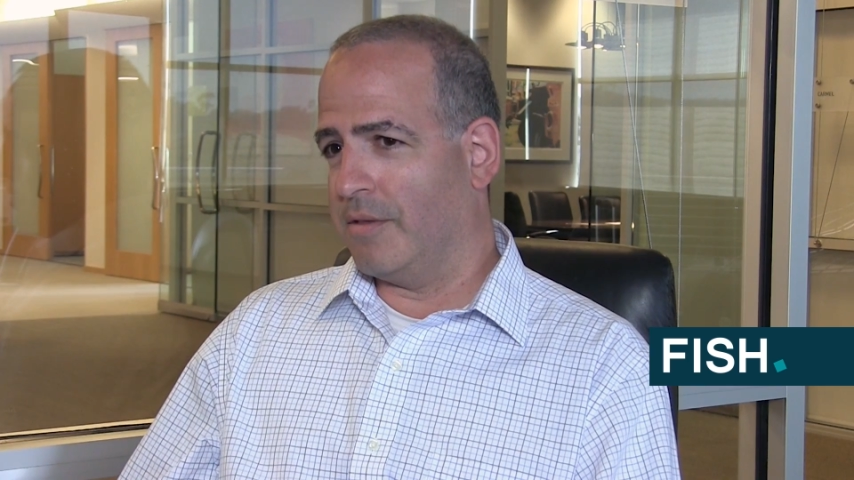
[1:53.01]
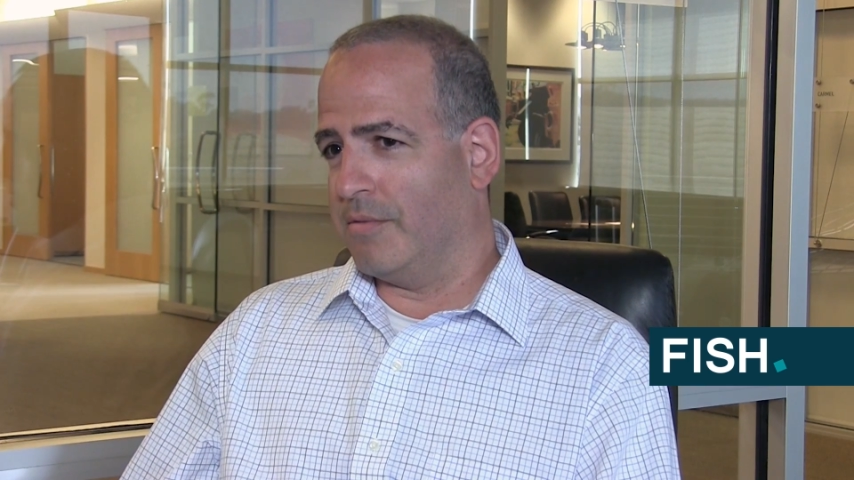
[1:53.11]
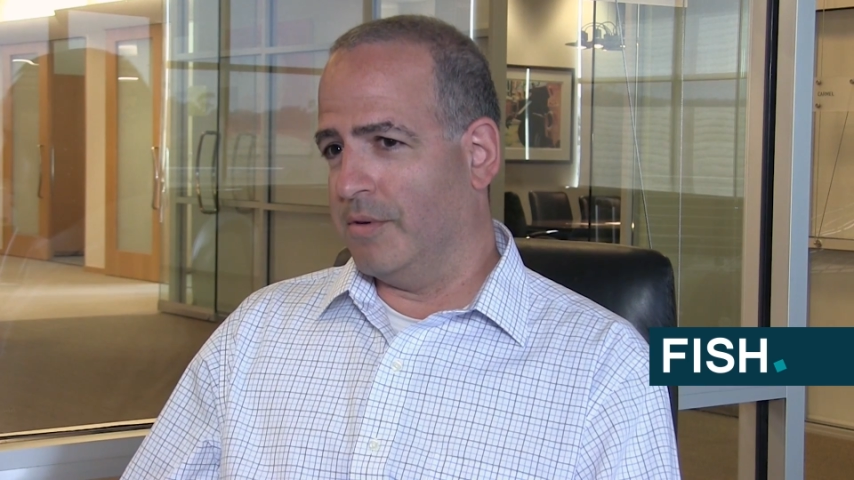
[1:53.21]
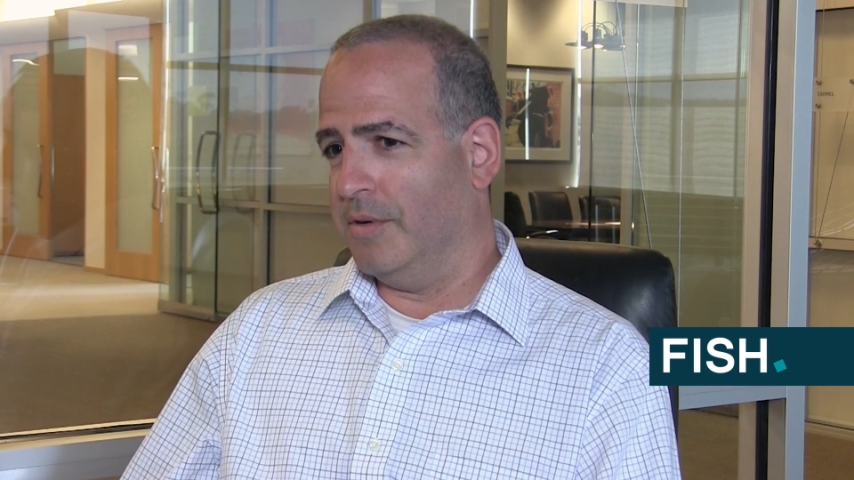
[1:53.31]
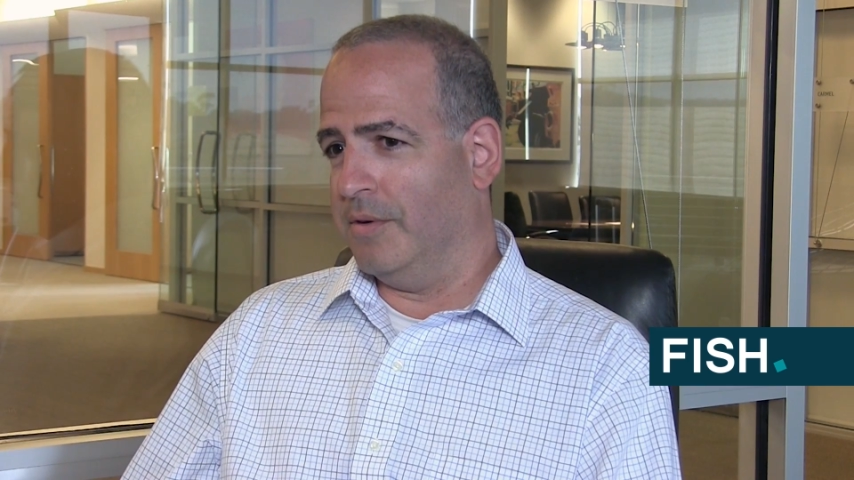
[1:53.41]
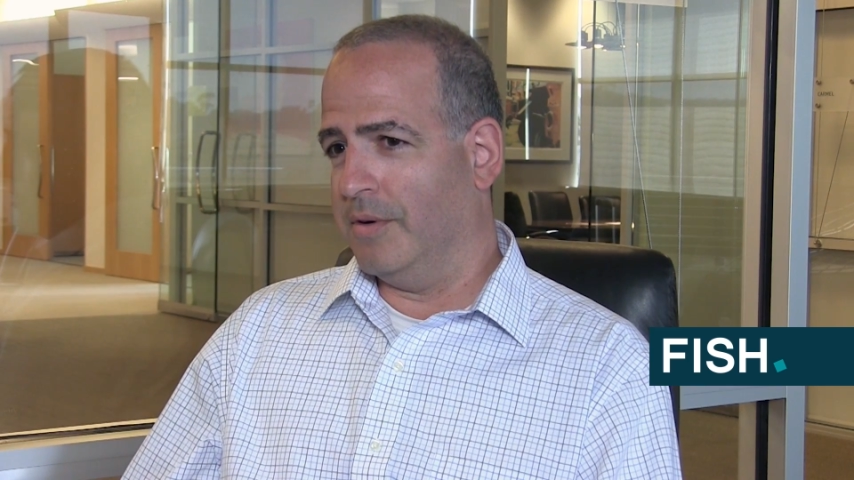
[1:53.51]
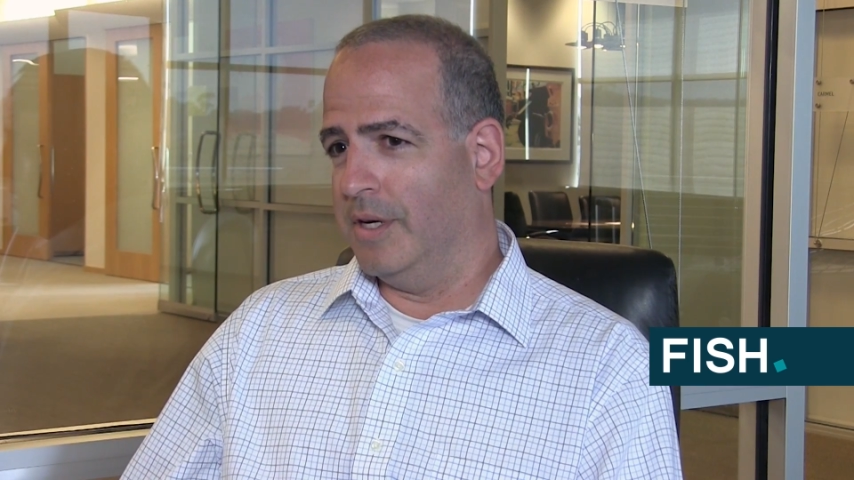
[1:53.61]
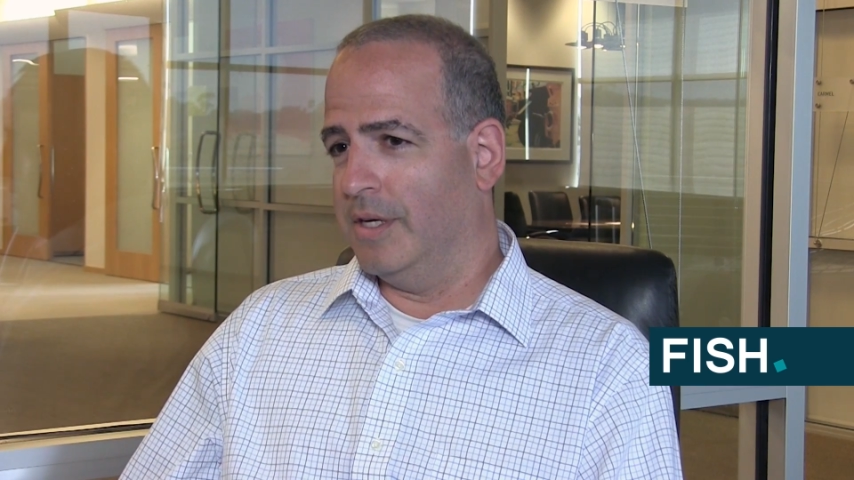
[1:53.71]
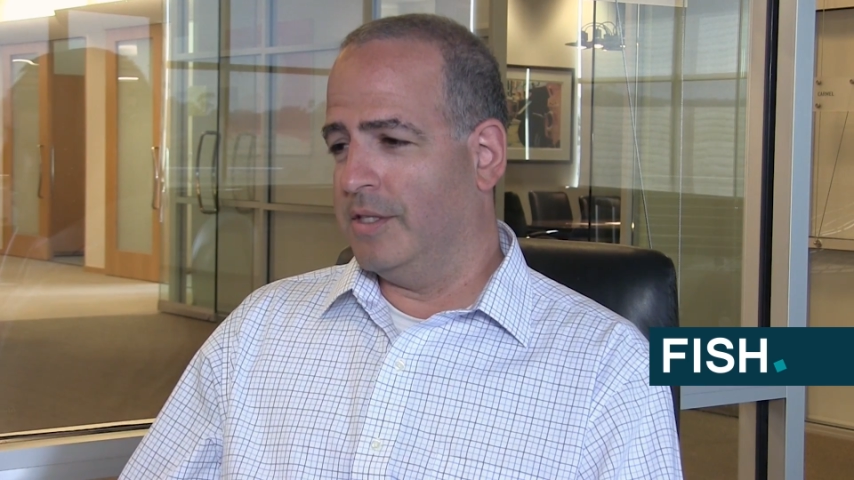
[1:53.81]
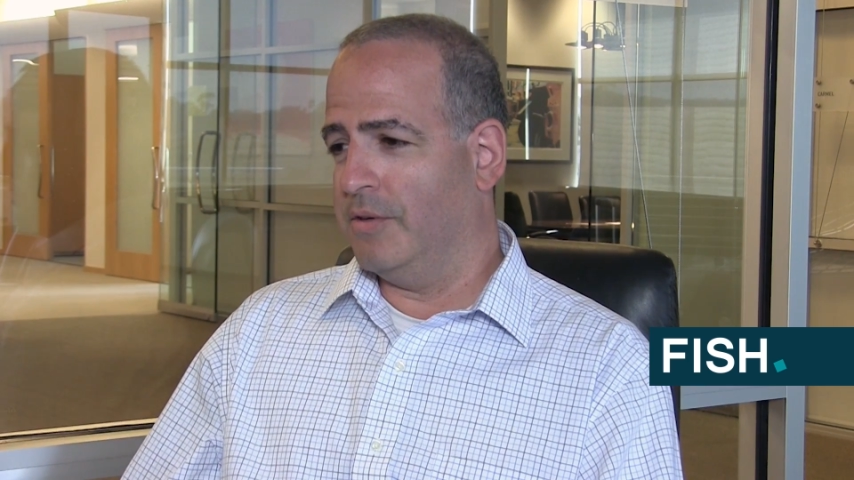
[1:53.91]
through
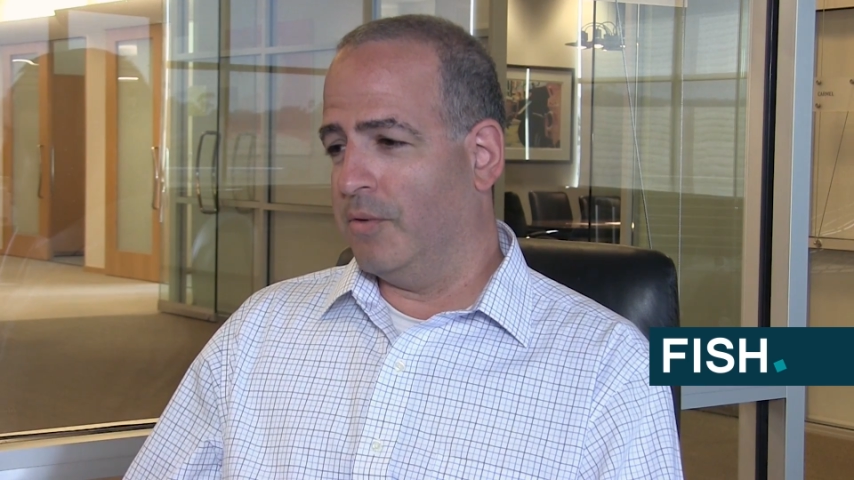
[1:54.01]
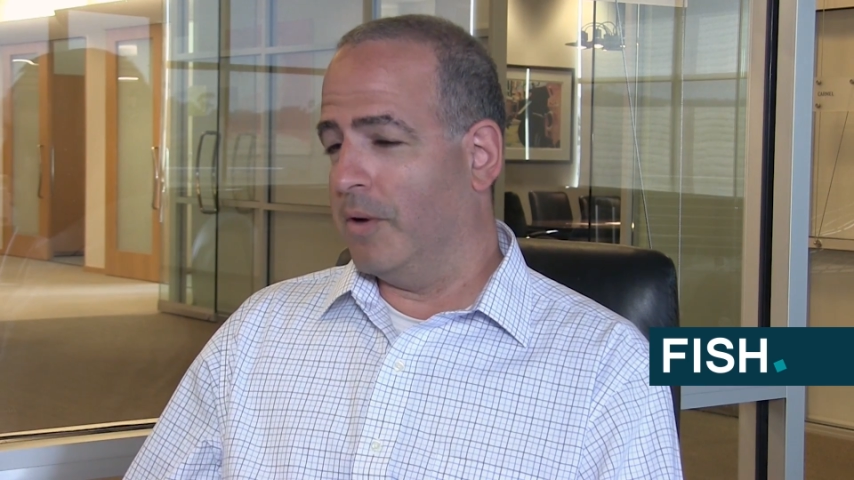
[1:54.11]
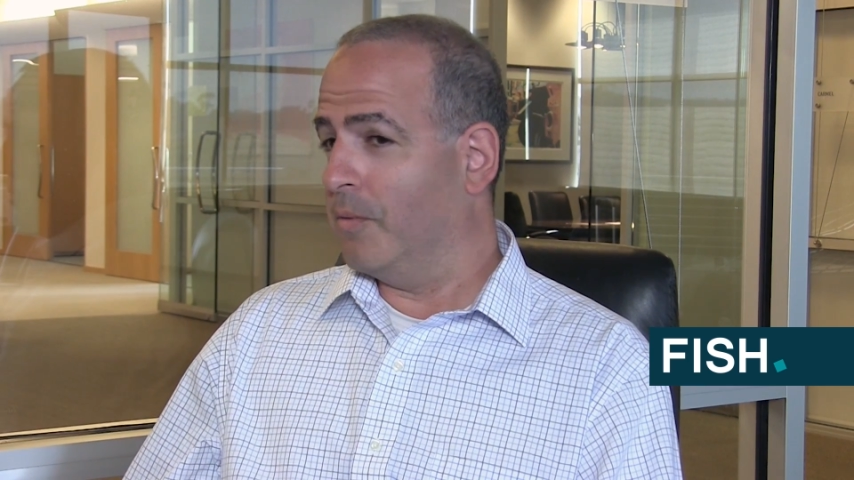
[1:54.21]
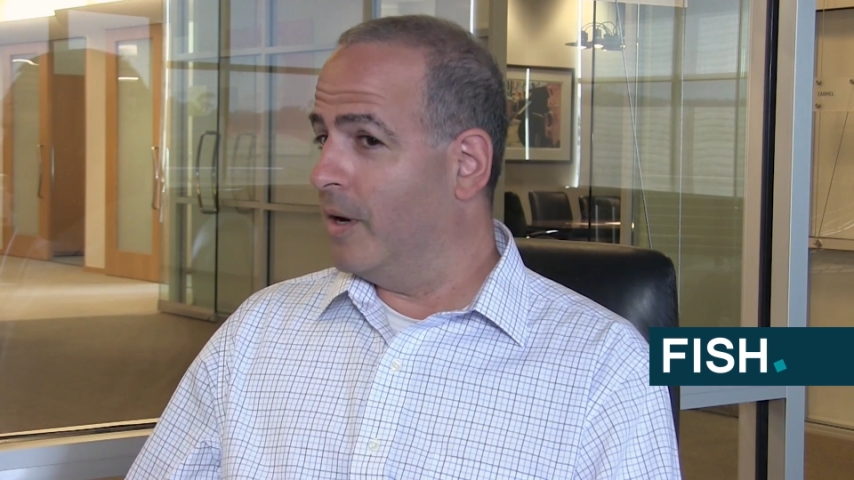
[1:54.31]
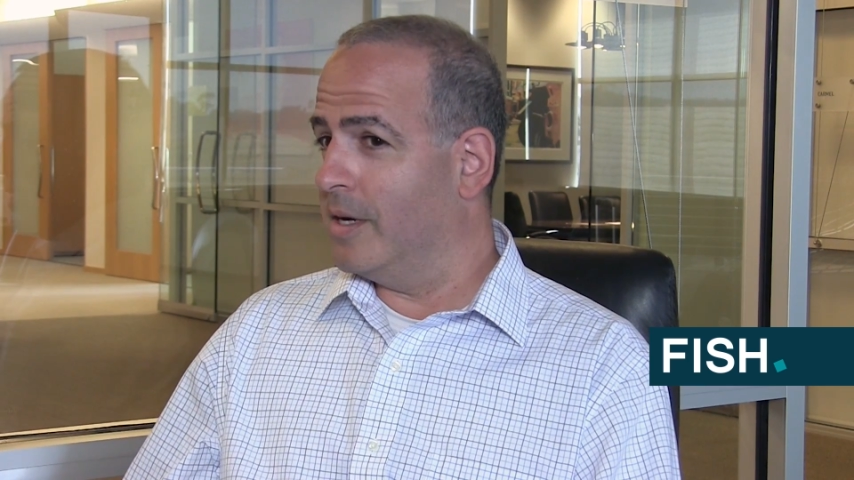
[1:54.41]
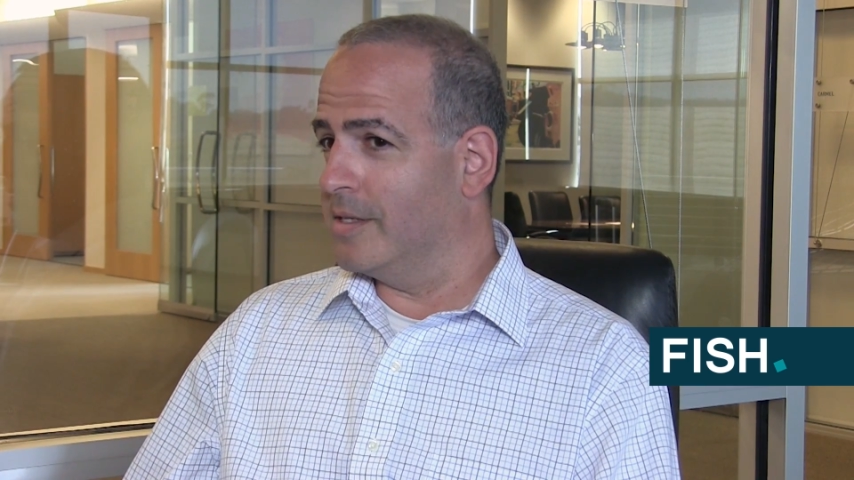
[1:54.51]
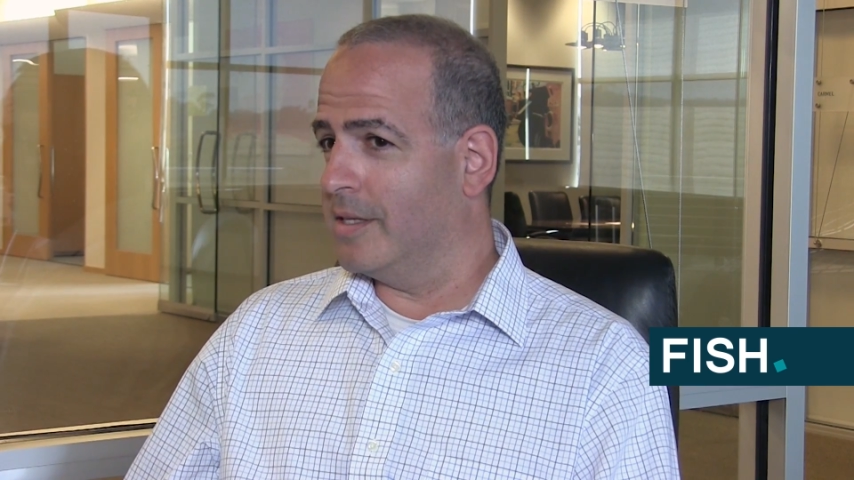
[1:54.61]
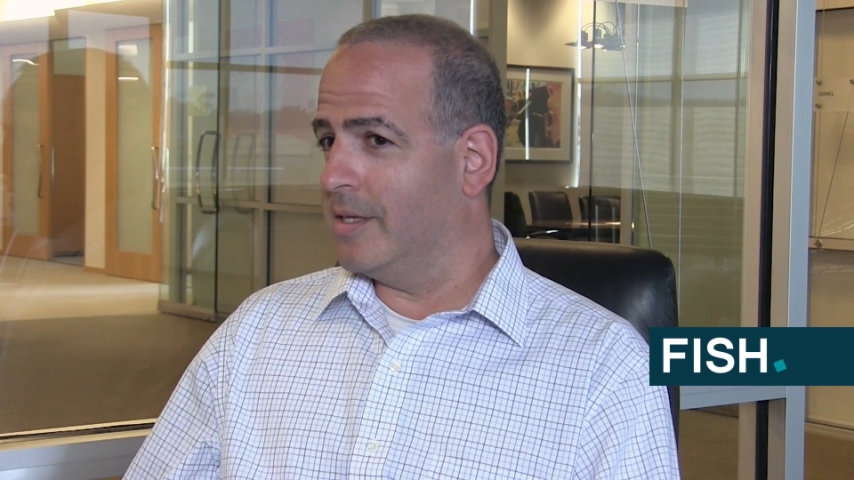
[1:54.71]
to what was,